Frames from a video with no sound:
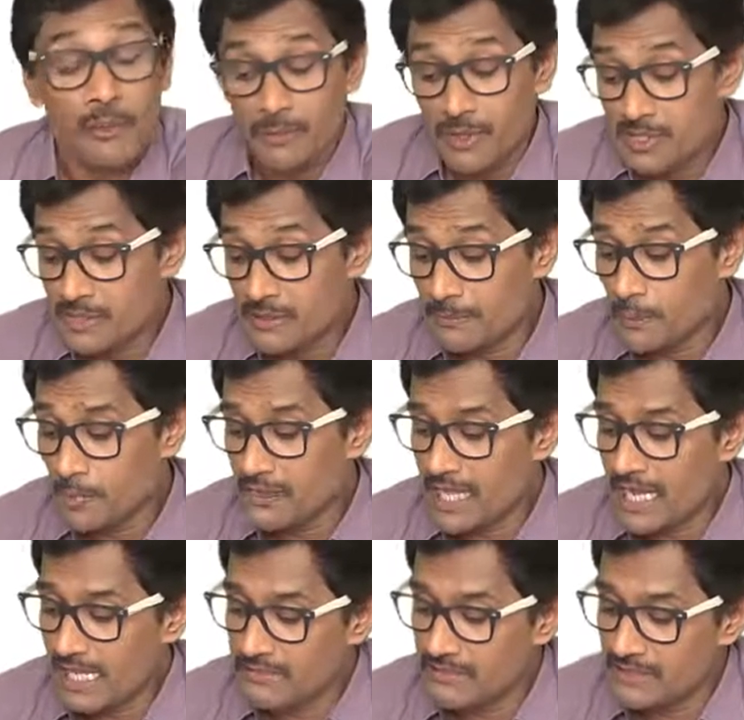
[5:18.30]
But suppose I
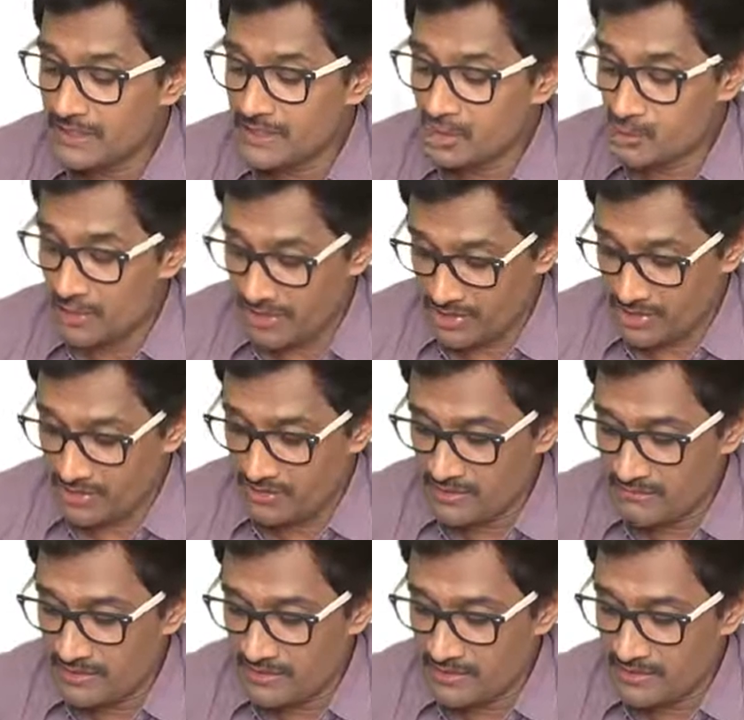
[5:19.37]
have a
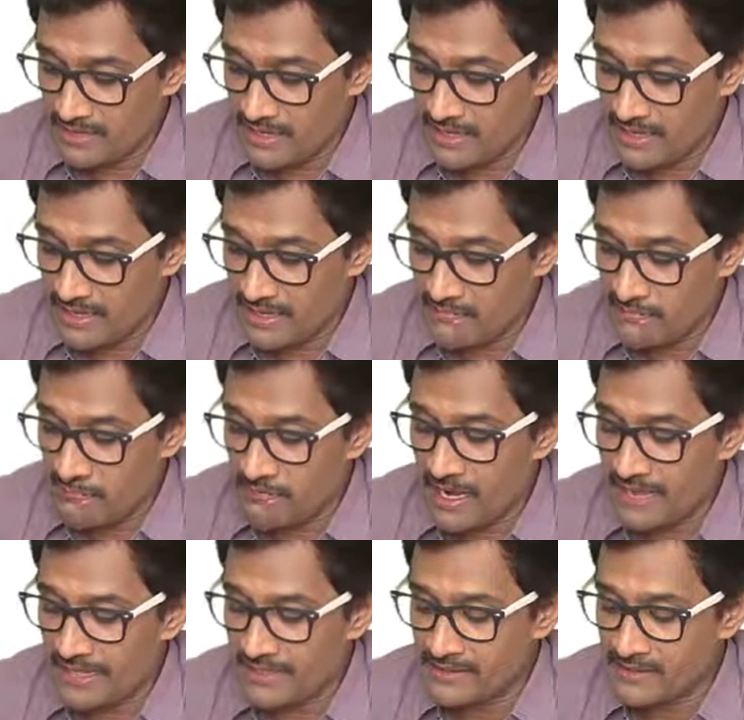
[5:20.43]
situation wherein I have
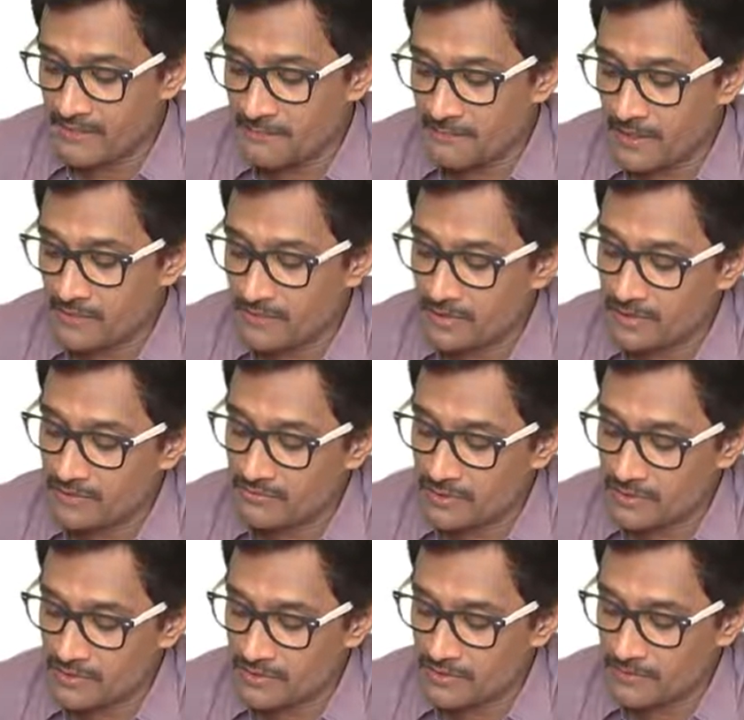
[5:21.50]
y is a function
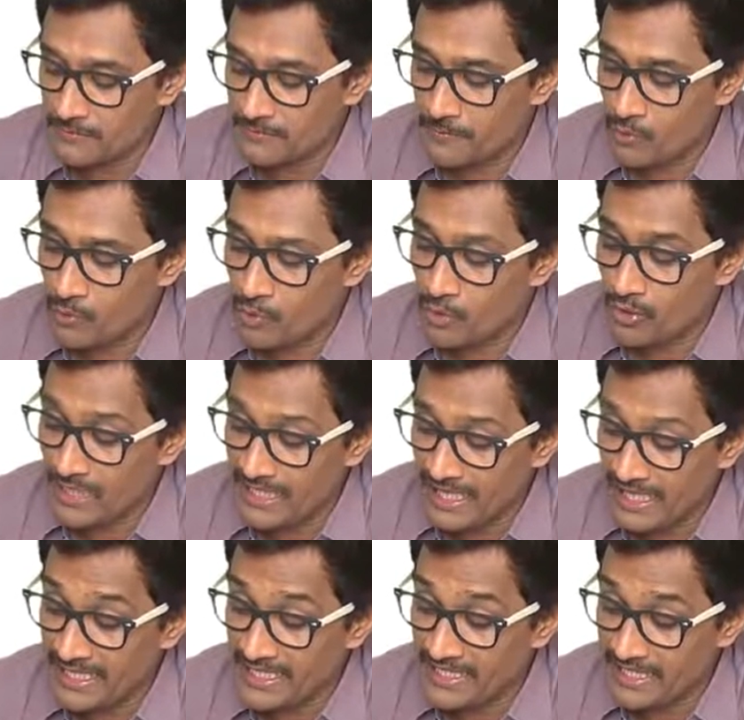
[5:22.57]
which is four
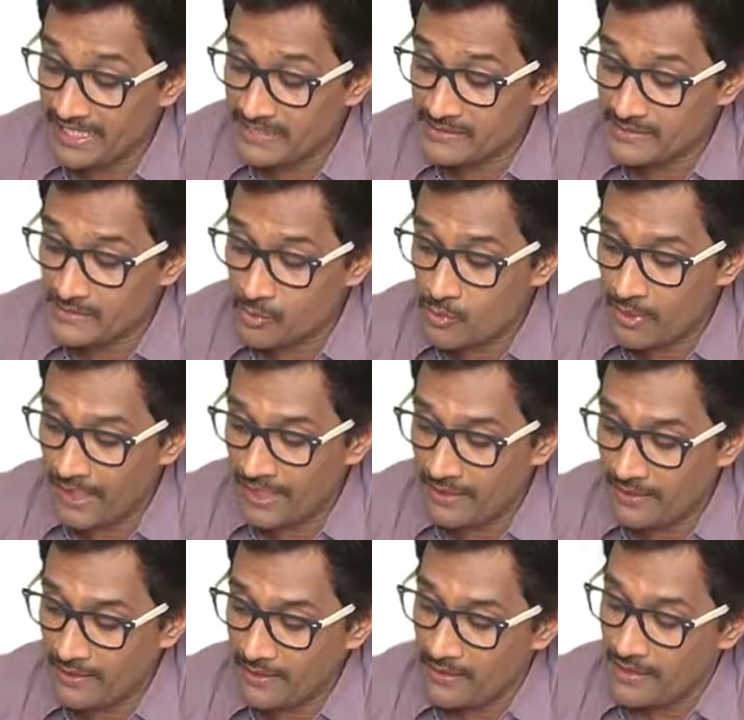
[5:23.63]
a t squared,
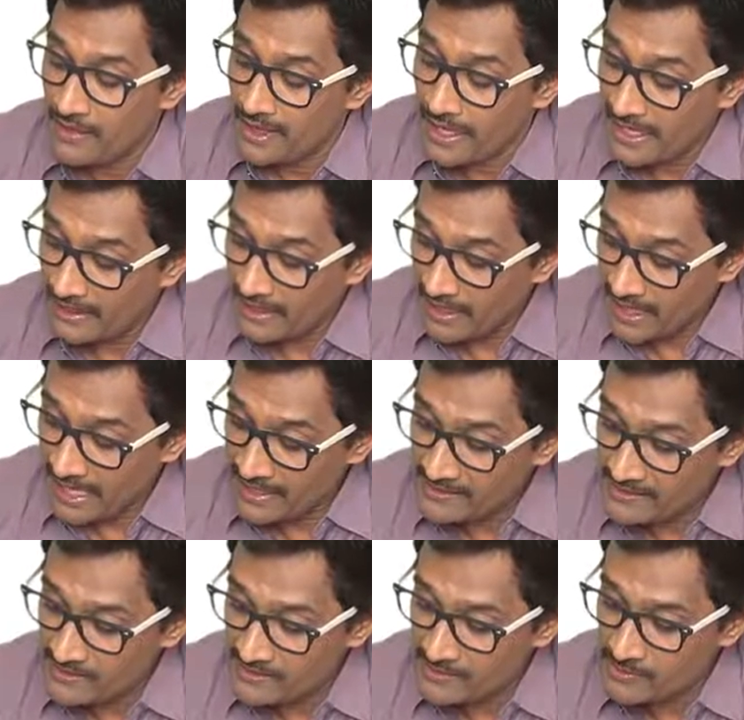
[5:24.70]
and
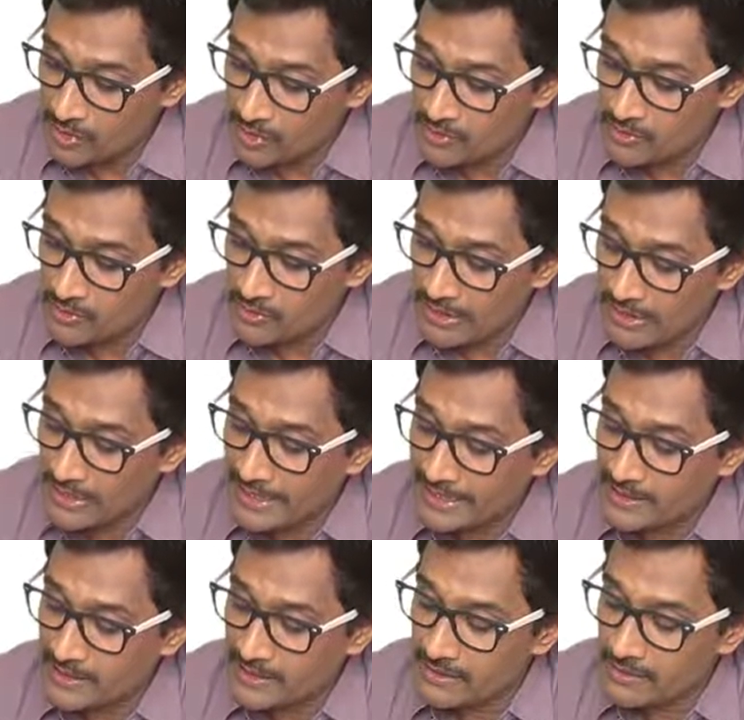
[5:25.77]
x is also
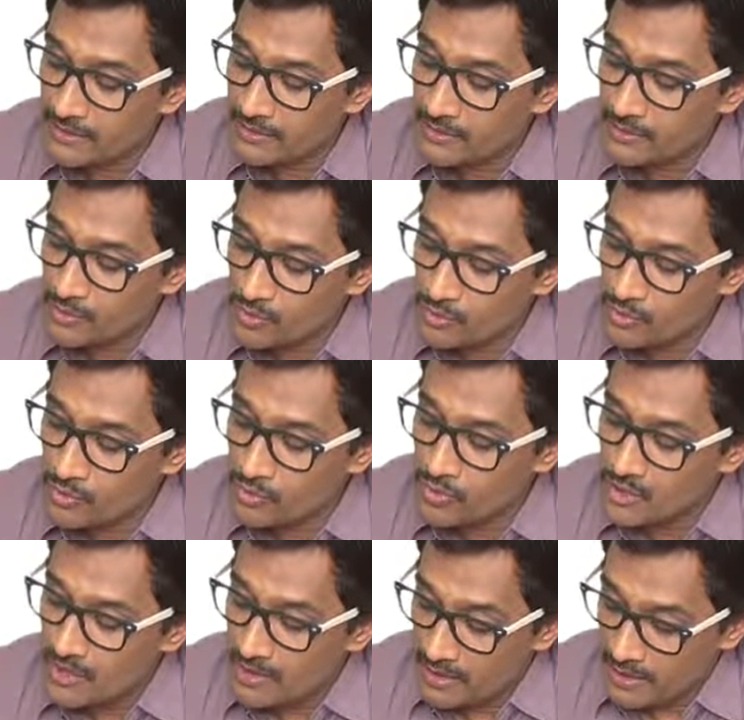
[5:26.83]
related to
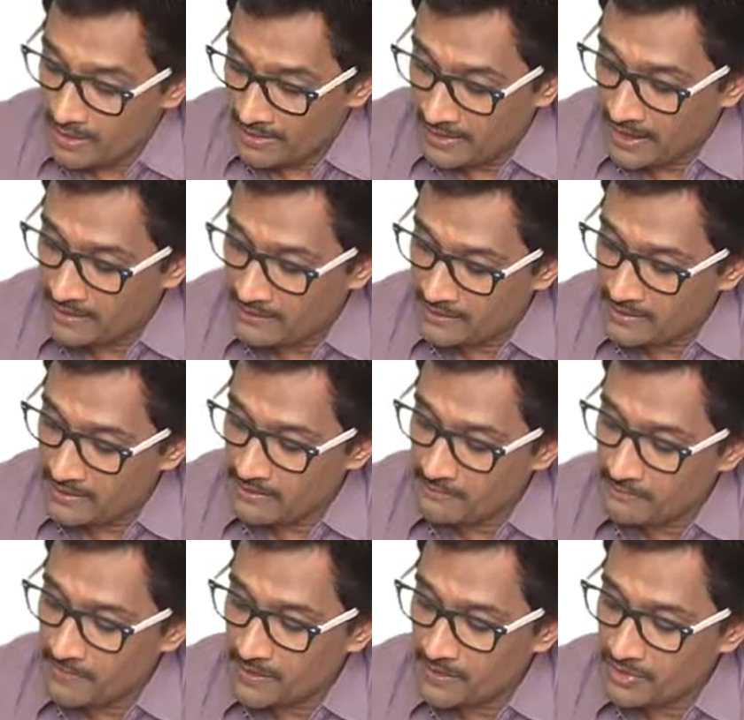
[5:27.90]

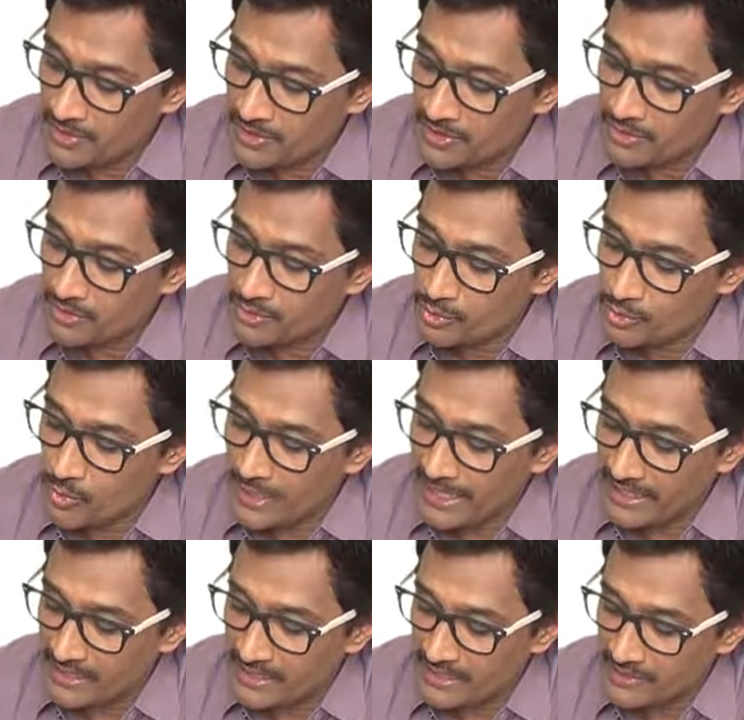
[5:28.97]
another function two
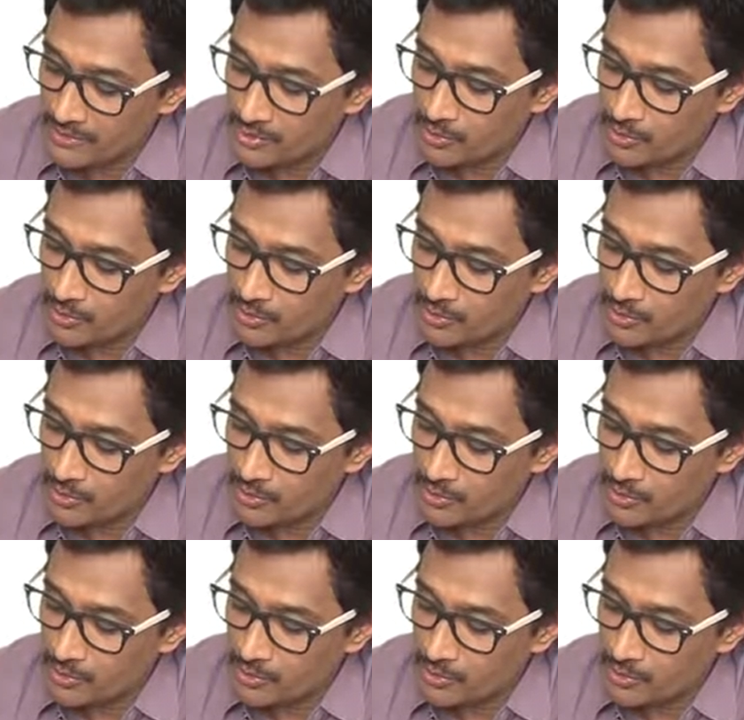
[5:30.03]
a t.